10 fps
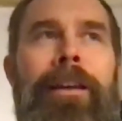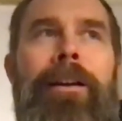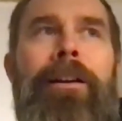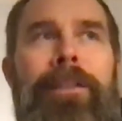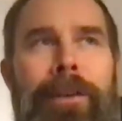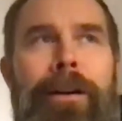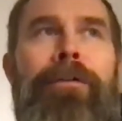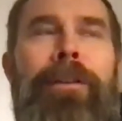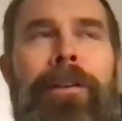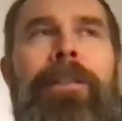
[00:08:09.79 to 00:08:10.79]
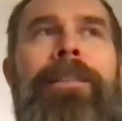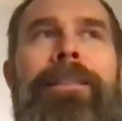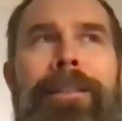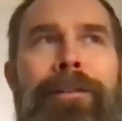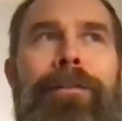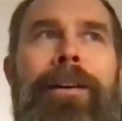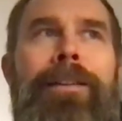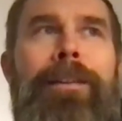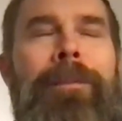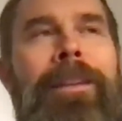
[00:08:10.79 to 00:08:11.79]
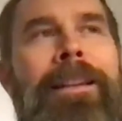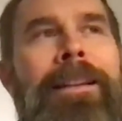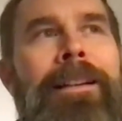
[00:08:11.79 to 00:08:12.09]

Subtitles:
in our Instagram feed, you can find some